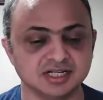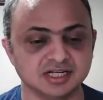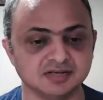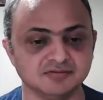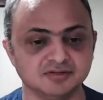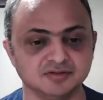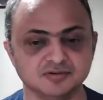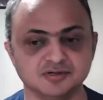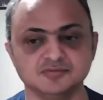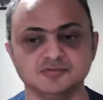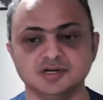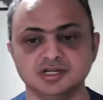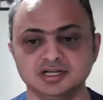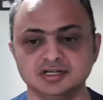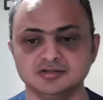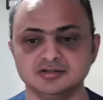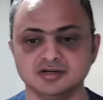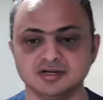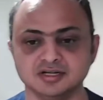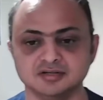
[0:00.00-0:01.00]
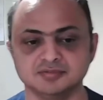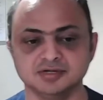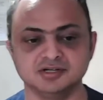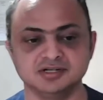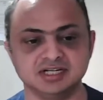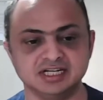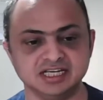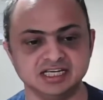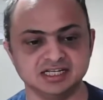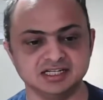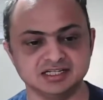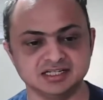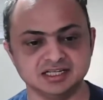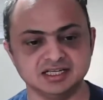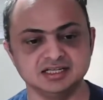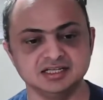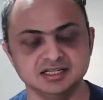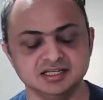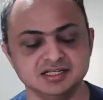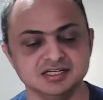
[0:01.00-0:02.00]
And everyone wanted to talk about
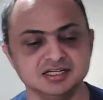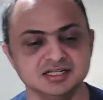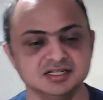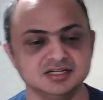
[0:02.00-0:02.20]
DLT,